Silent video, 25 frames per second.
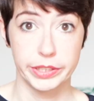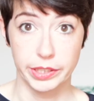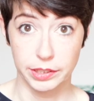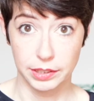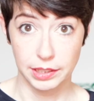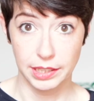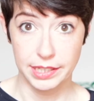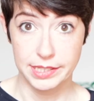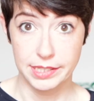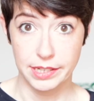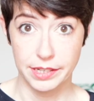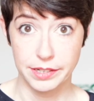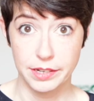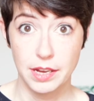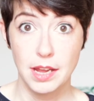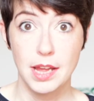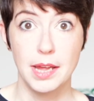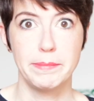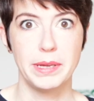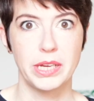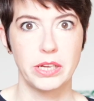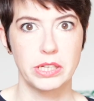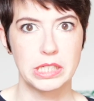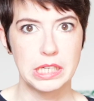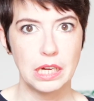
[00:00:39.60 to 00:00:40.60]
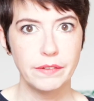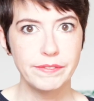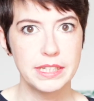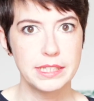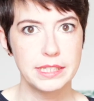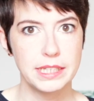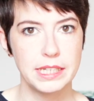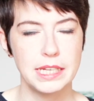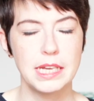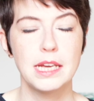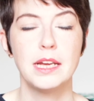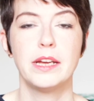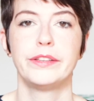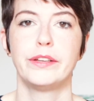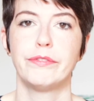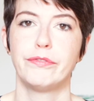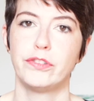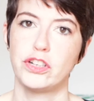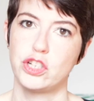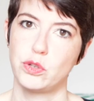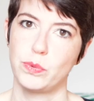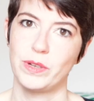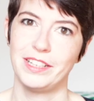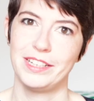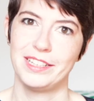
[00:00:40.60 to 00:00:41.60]
they're listed, because obviously the
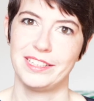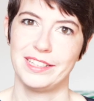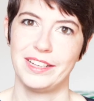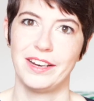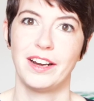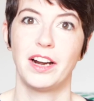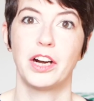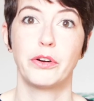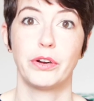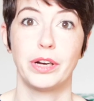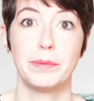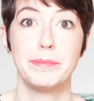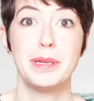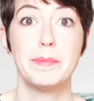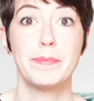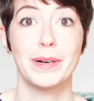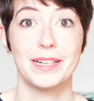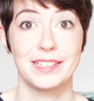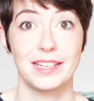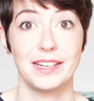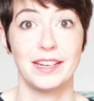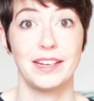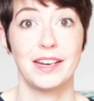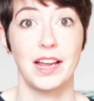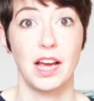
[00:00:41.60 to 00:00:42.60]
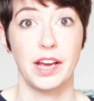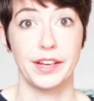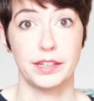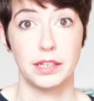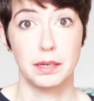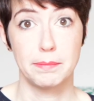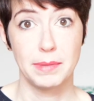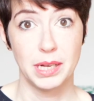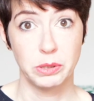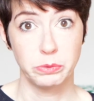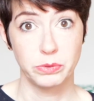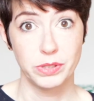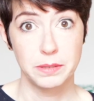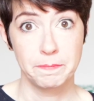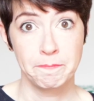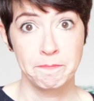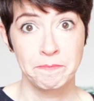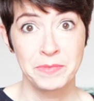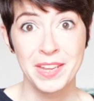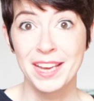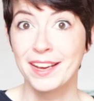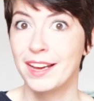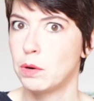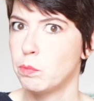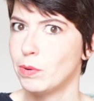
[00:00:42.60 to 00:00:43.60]
first one listed are going to be present in higher amounts.
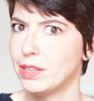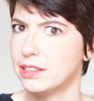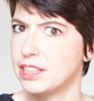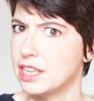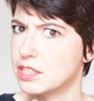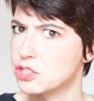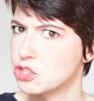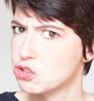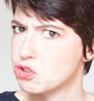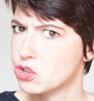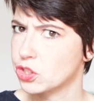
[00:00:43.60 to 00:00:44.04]
And while that's